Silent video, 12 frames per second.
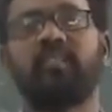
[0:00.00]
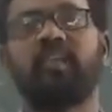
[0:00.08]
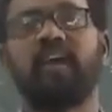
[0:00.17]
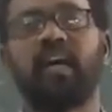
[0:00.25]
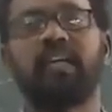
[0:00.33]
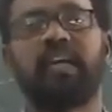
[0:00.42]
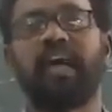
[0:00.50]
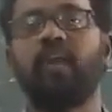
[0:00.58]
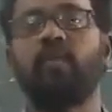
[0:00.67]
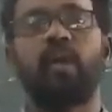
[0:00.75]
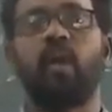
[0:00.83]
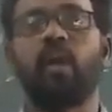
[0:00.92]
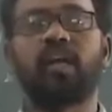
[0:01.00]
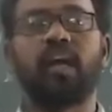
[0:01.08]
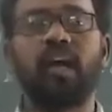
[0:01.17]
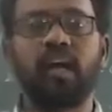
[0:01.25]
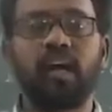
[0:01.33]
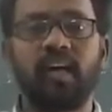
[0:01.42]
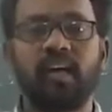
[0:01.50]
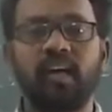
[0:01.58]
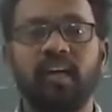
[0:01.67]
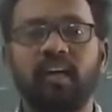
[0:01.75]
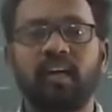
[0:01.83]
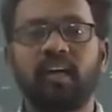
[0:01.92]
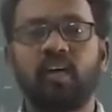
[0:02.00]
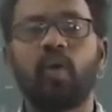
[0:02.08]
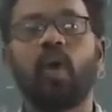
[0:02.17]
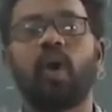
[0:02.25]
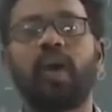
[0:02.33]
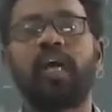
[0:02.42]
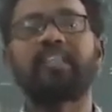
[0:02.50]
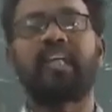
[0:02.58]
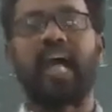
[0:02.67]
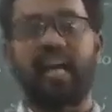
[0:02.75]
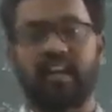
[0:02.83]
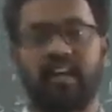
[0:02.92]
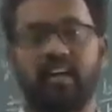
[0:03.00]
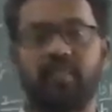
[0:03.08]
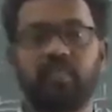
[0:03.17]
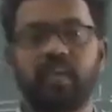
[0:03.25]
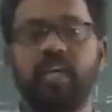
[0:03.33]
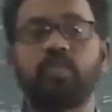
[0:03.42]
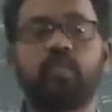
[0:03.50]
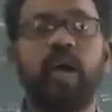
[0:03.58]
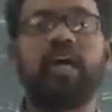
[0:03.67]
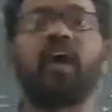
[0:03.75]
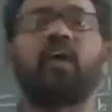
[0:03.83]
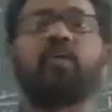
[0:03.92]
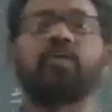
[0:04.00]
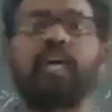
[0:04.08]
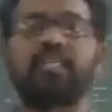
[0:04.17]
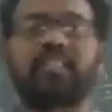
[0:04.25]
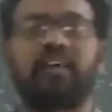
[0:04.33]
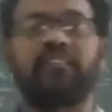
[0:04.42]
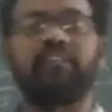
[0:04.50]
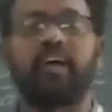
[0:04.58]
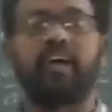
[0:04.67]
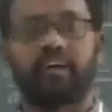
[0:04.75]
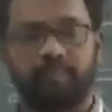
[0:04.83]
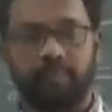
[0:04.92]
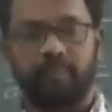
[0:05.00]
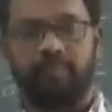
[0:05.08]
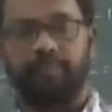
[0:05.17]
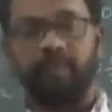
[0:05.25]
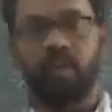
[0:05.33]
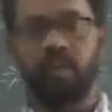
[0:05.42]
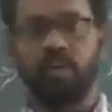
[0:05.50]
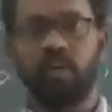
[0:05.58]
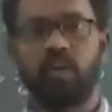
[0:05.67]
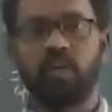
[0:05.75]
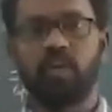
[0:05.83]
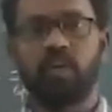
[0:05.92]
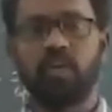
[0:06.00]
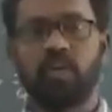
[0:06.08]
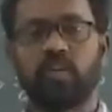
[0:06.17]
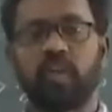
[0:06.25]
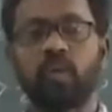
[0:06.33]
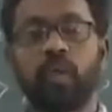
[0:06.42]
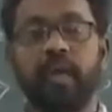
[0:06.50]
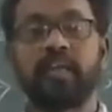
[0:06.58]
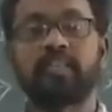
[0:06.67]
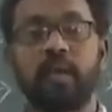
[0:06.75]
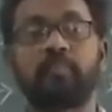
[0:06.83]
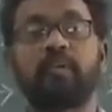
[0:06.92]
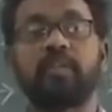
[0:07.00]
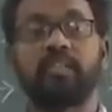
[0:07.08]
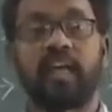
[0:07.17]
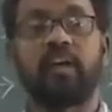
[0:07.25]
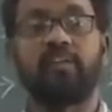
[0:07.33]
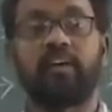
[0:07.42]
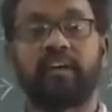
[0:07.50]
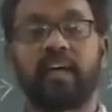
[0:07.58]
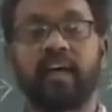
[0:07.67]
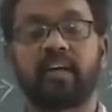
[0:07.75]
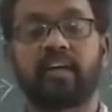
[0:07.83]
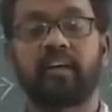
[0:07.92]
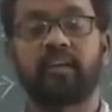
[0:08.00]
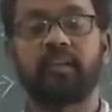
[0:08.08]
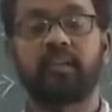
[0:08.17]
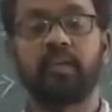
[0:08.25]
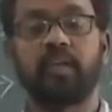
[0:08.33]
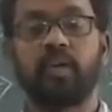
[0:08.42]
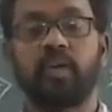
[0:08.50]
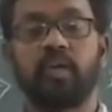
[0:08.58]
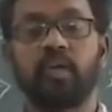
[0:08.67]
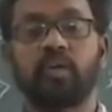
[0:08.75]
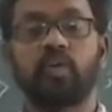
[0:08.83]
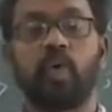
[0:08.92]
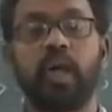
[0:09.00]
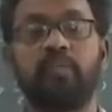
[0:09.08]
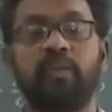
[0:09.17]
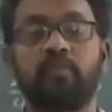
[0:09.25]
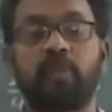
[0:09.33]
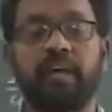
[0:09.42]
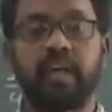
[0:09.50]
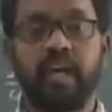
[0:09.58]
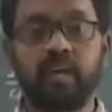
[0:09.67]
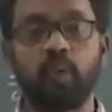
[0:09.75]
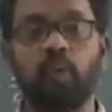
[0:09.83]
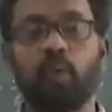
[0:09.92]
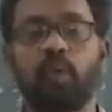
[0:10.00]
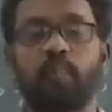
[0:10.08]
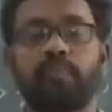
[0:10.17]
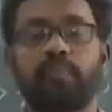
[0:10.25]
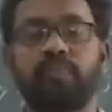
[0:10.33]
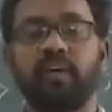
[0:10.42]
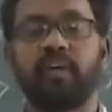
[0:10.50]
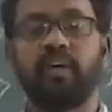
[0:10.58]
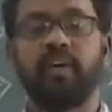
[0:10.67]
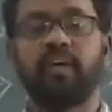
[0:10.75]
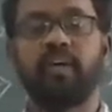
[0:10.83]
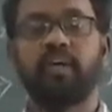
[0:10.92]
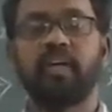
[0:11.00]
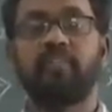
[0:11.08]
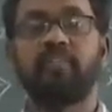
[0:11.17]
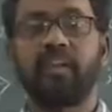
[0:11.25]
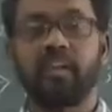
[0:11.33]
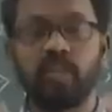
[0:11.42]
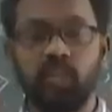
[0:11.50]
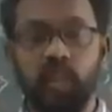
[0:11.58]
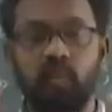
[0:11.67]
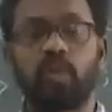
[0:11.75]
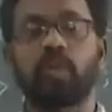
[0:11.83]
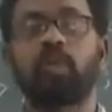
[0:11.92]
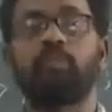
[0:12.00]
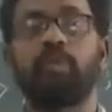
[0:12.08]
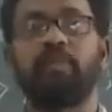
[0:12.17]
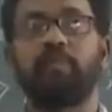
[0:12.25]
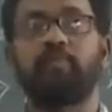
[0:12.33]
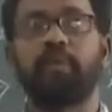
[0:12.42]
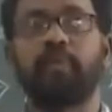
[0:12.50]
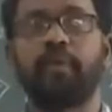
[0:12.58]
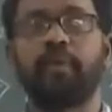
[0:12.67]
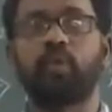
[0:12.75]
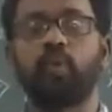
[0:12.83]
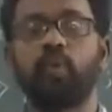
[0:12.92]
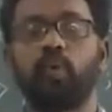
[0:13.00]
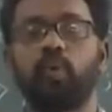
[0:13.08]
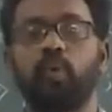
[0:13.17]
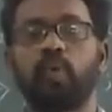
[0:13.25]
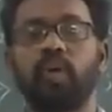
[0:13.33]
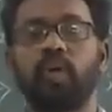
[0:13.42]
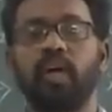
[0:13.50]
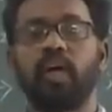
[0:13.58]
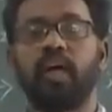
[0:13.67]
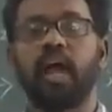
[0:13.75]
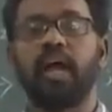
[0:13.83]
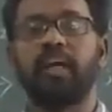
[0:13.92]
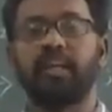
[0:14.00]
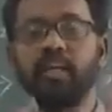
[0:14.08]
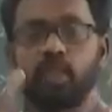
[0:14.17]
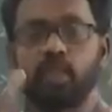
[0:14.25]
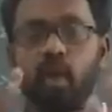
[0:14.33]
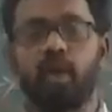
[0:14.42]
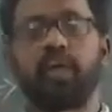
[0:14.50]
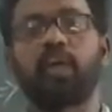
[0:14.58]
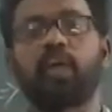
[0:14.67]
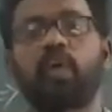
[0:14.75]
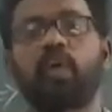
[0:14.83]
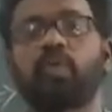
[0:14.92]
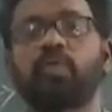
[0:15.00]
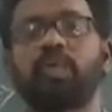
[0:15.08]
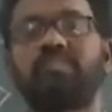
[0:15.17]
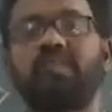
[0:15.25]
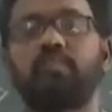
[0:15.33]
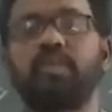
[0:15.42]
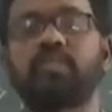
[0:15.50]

the trail will not go on a track. It fell down at somewhere. The good example is railway track. So A1 by A2, if it is equal to B1 by B2 and it is not equal to C1 by